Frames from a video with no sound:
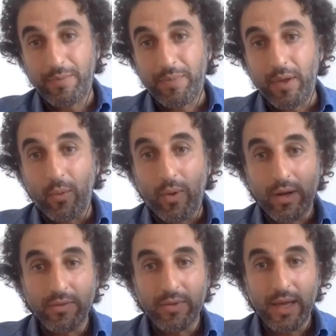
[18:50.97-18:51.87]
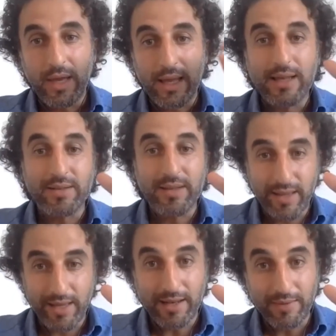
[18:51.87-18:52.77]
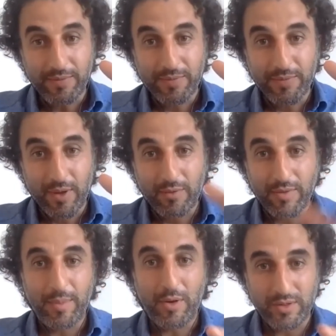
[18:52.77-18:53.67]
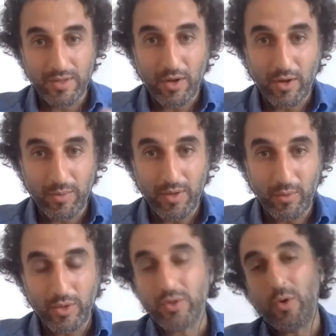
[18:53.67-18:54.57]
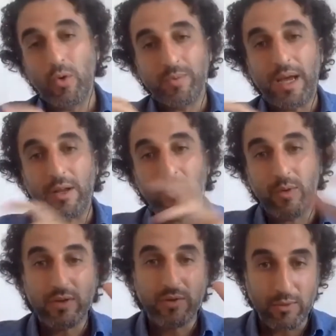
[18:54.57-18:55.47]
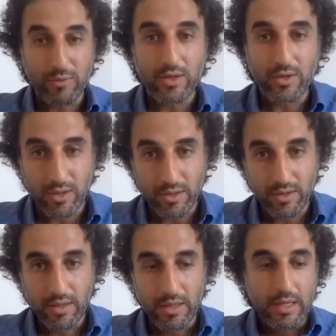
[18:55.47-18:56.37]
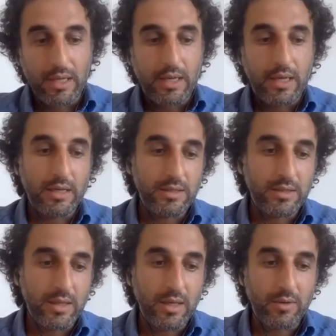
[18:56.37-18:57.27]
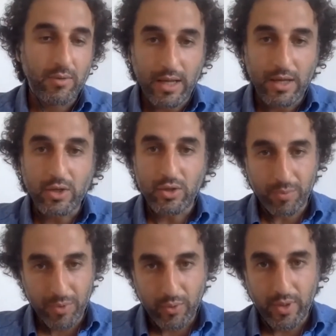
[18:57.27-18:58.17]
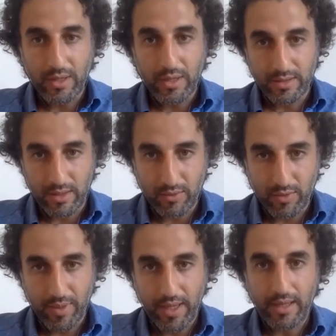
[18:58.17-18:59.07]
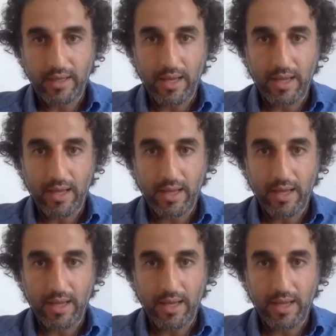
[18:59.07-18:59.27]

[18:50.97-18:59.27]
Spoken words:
one of the Achilles heel of Lebanon's economy, which goes back to its foundation, is the relationship between the central bank and